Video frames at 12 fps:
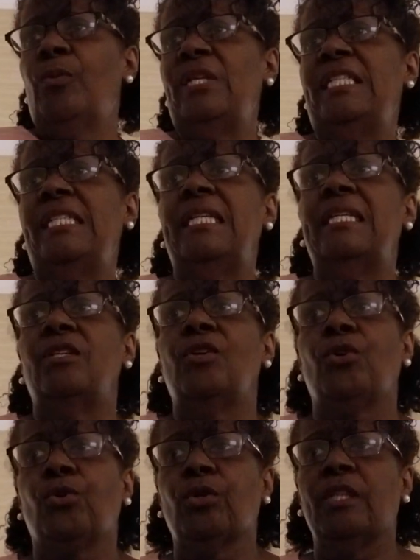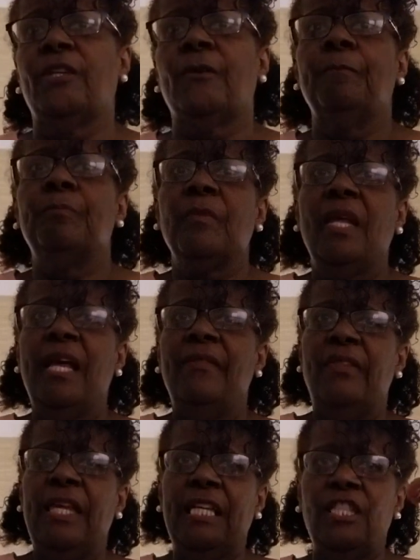we did earlier.
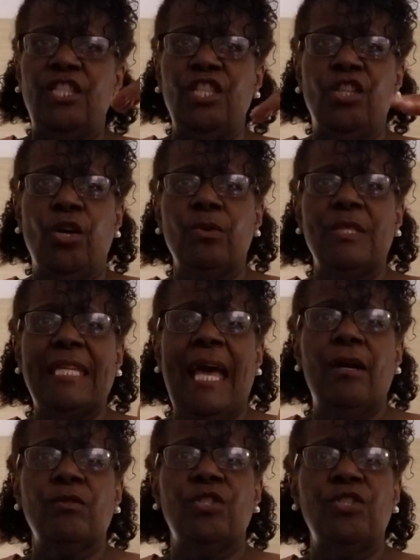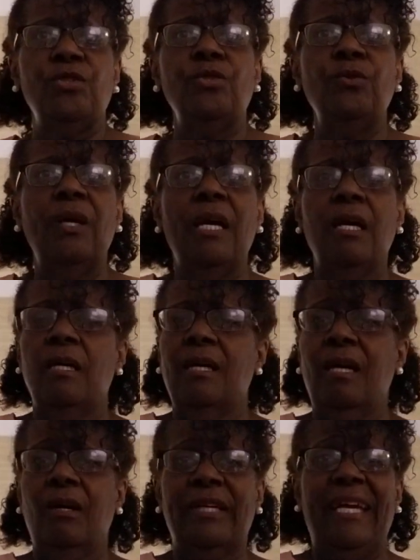Then she goes down to,
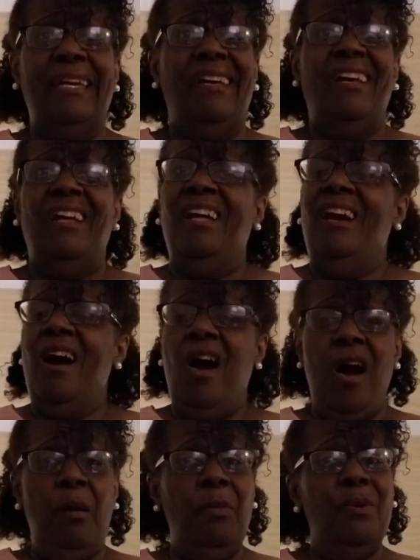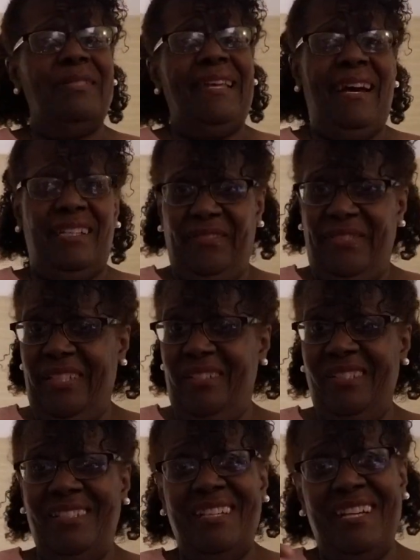okay, almost out of
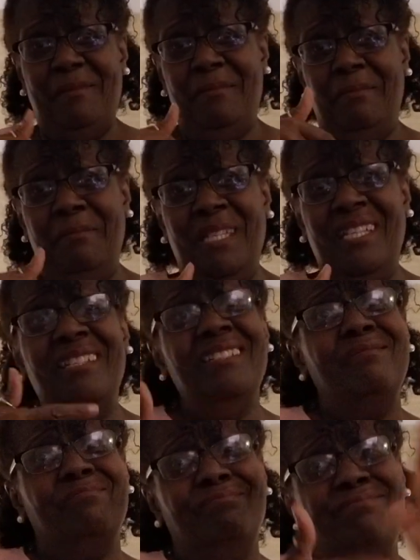here. Me,